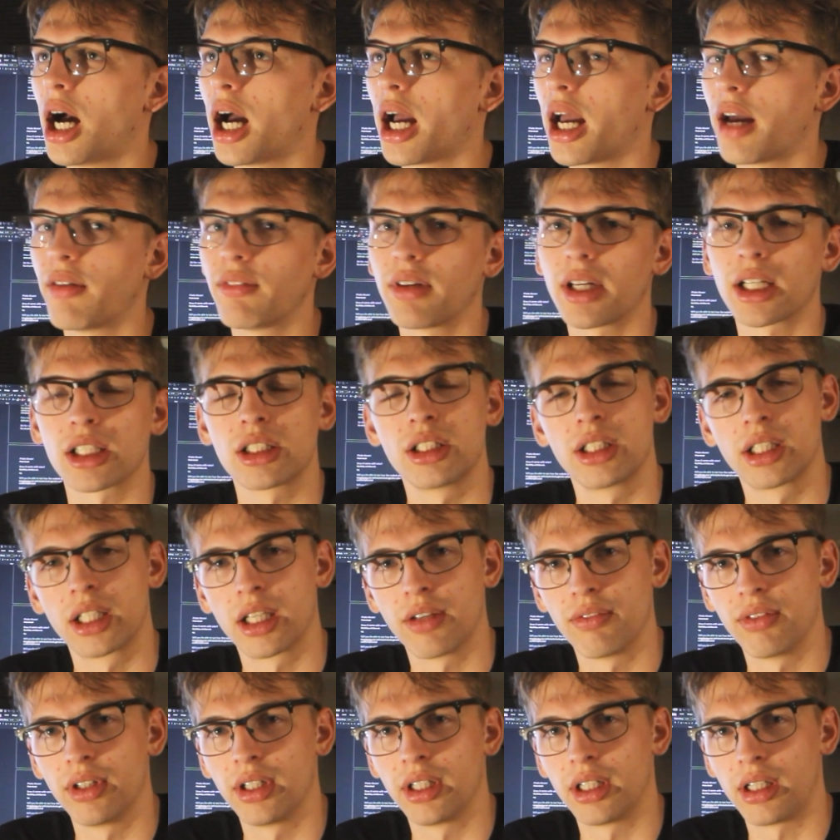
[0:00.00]
I haven't actually
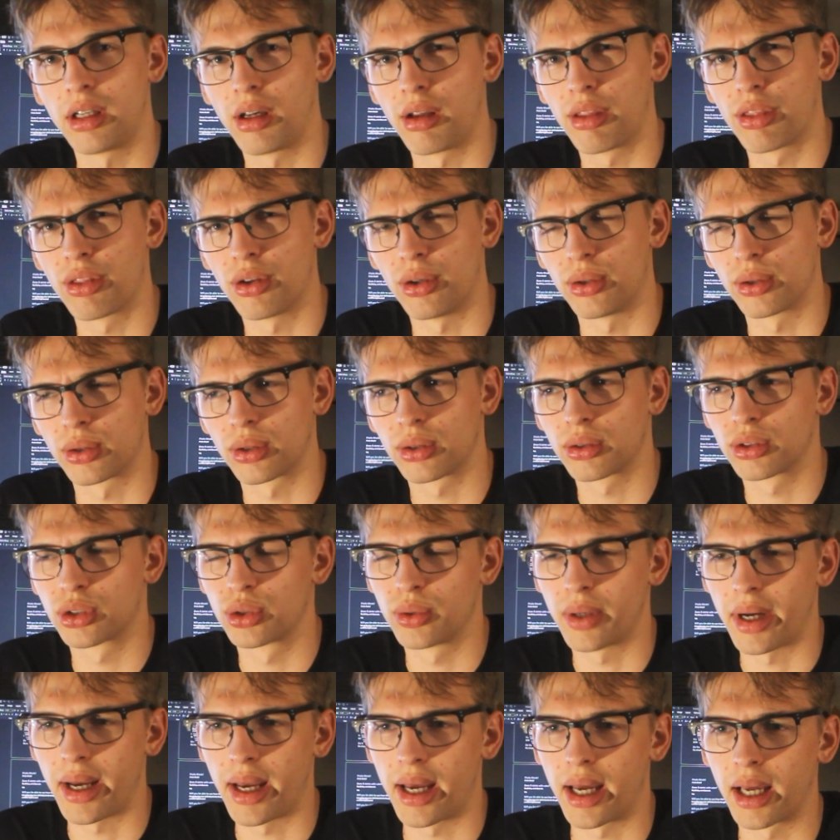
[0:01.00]
given it any thought
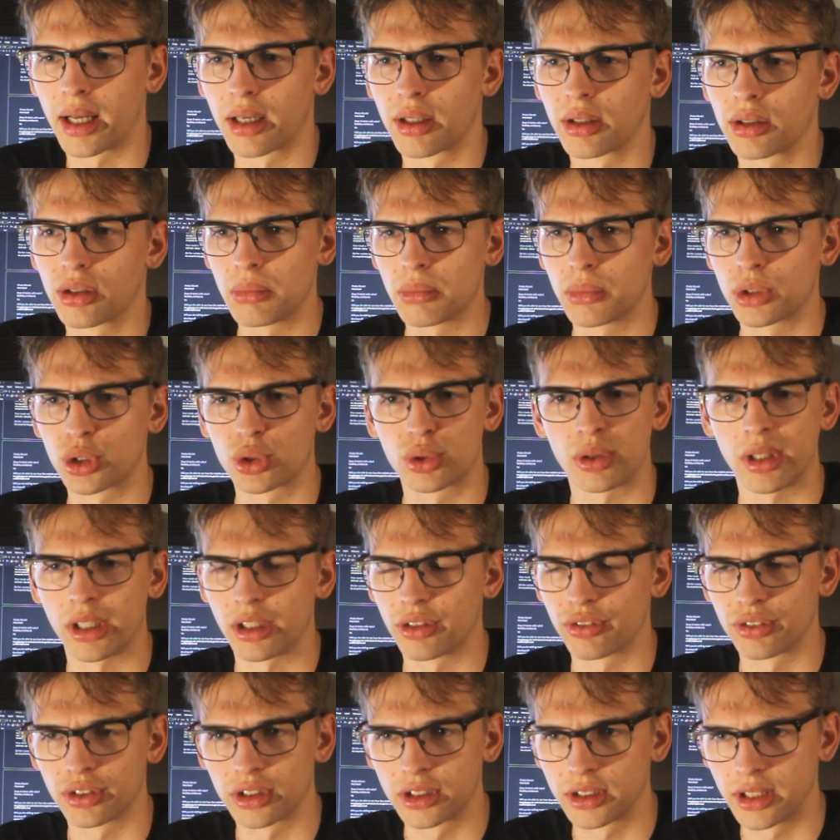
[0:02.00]
to add
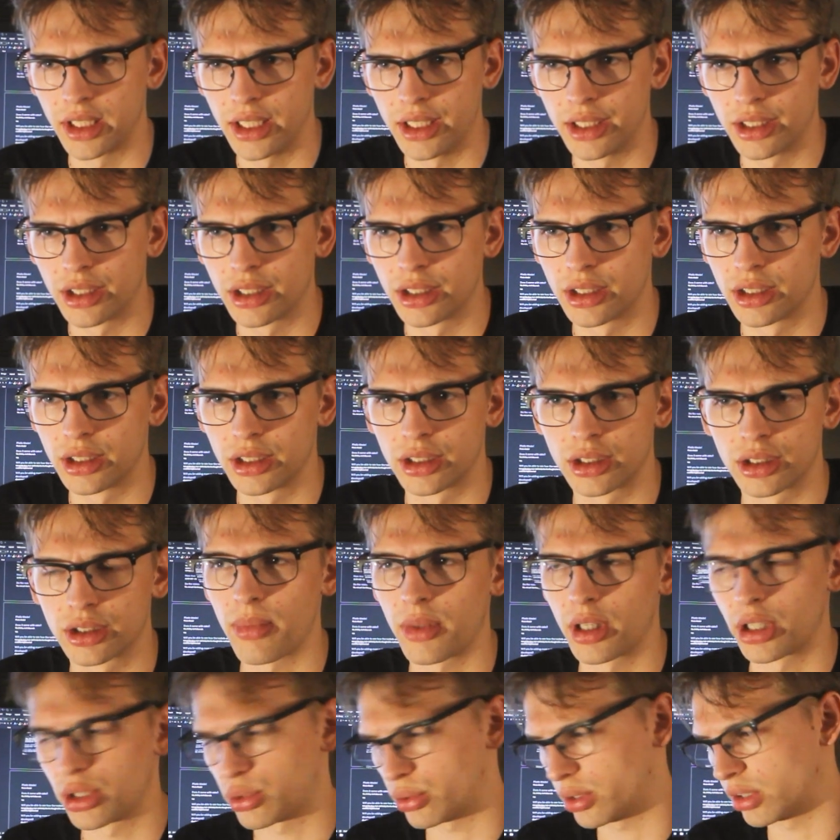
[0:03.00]
transfer stages,
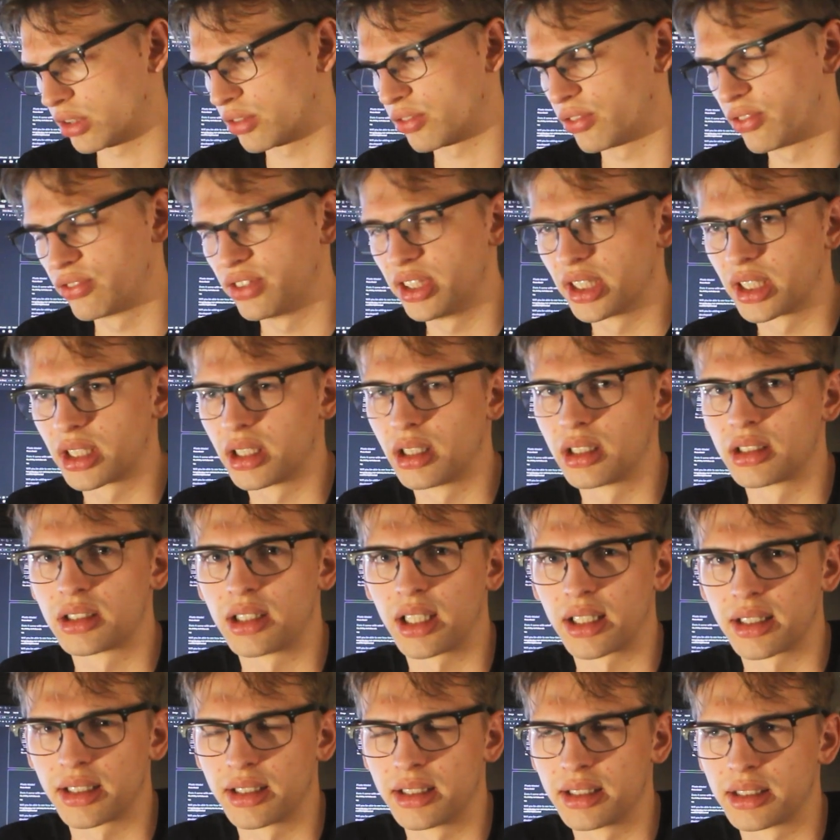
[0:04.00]
transfer vehicles
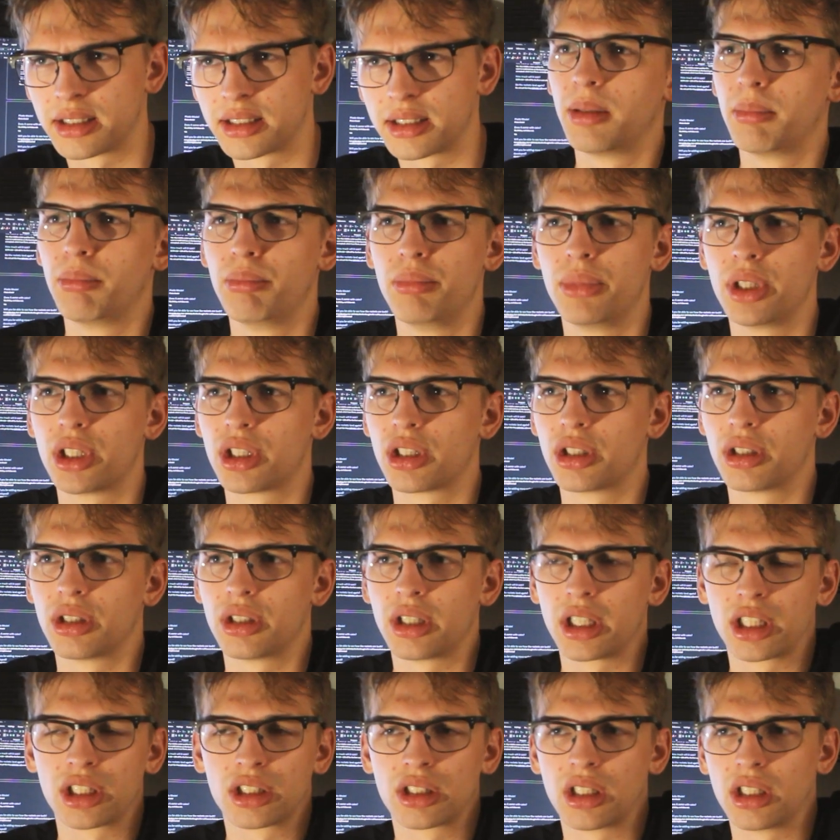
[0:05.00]
like this, mission
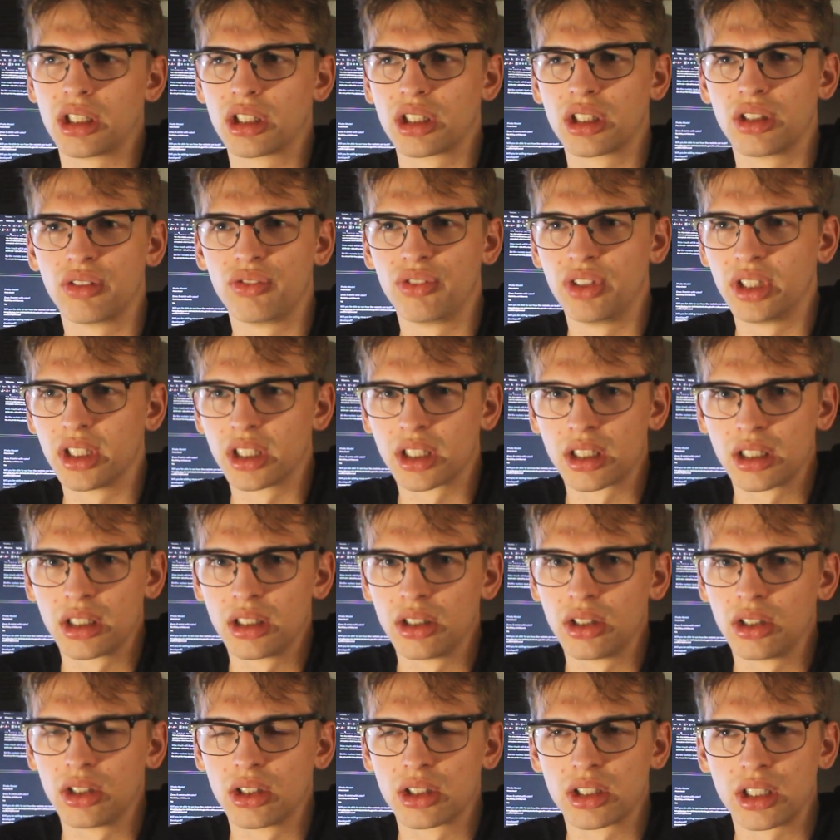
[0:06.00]
extension
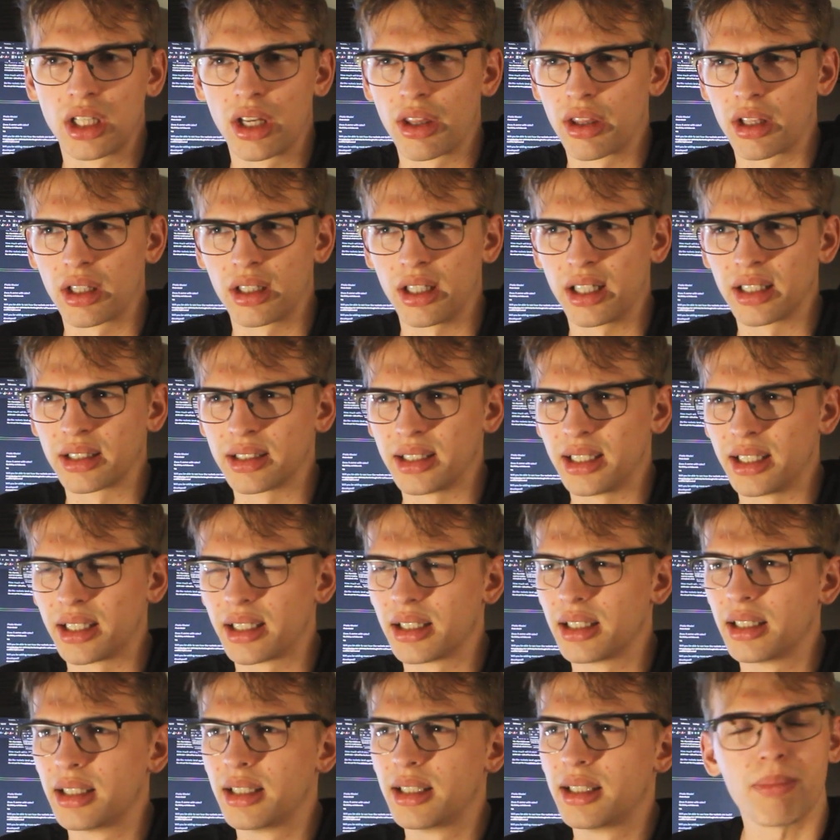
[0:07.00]
vehicles, anything like that.
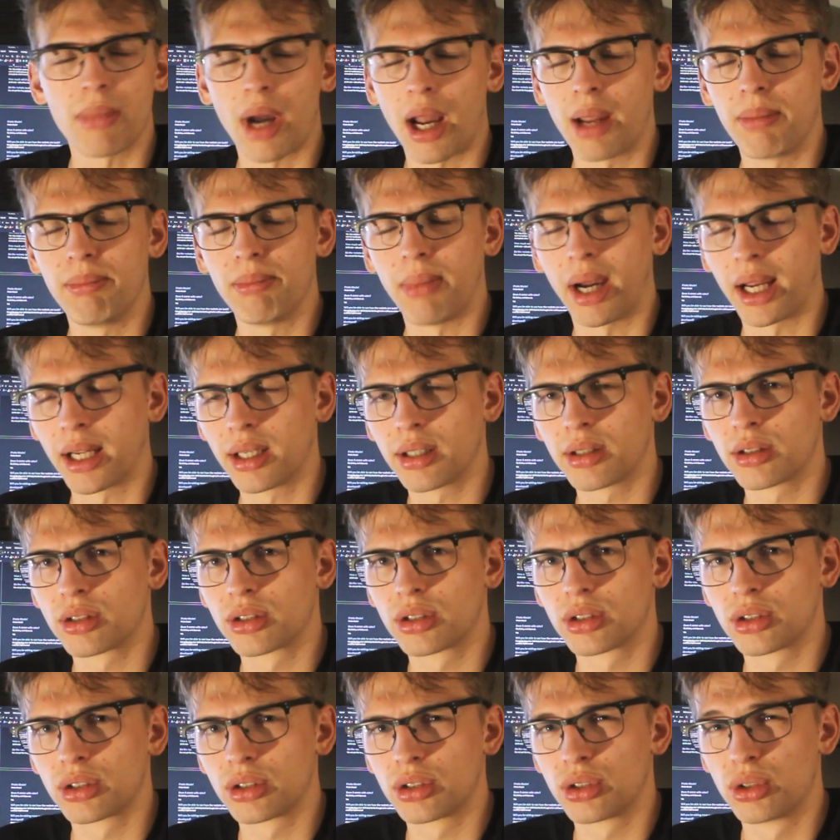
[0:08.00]
I might
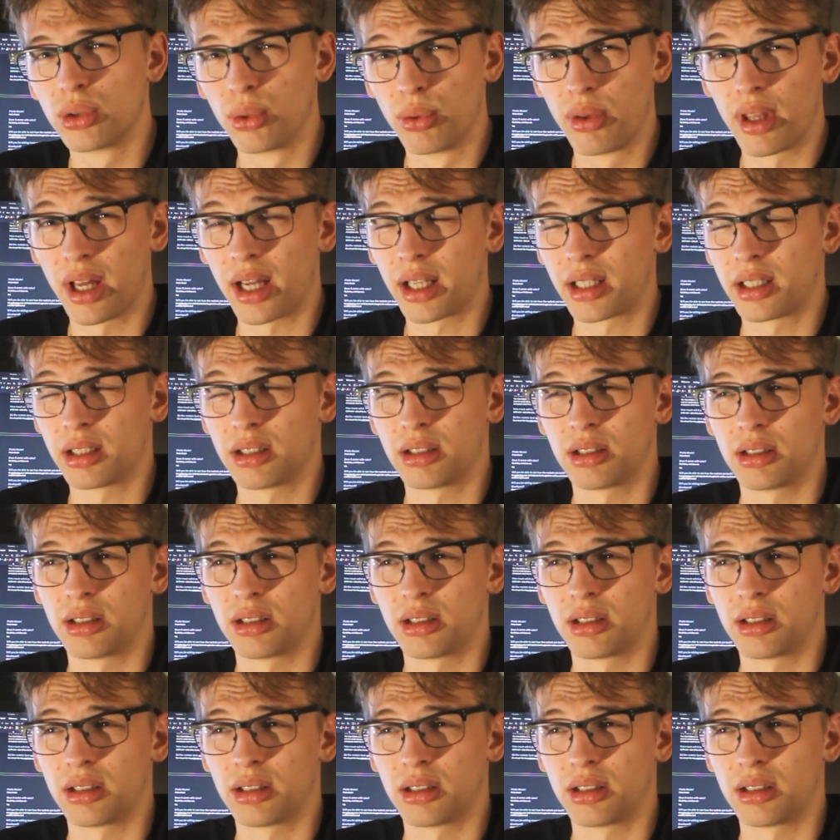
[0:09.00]
do that.